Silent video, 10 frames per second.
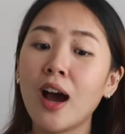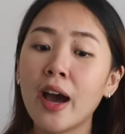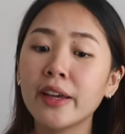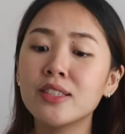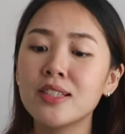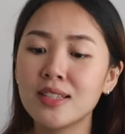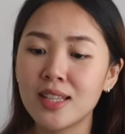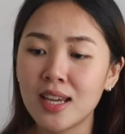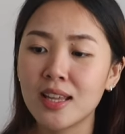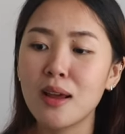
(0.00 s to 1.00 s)
I just
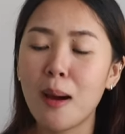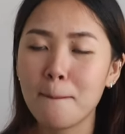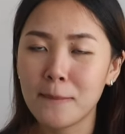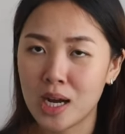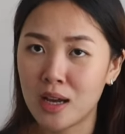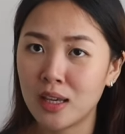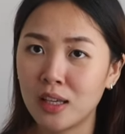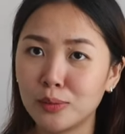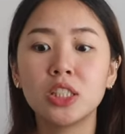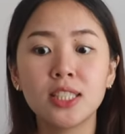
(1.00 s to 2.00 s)
did
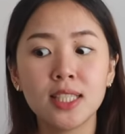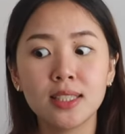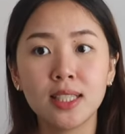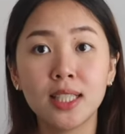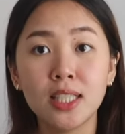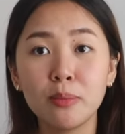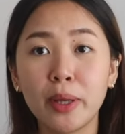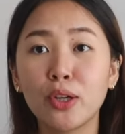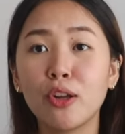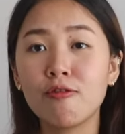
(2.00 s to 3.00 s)
my nursing studies,
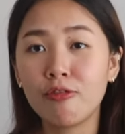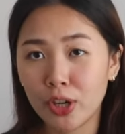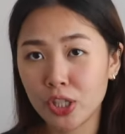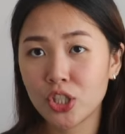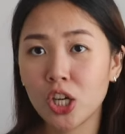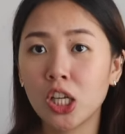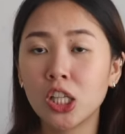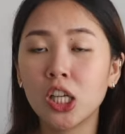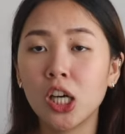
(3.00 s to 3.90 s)
my conversion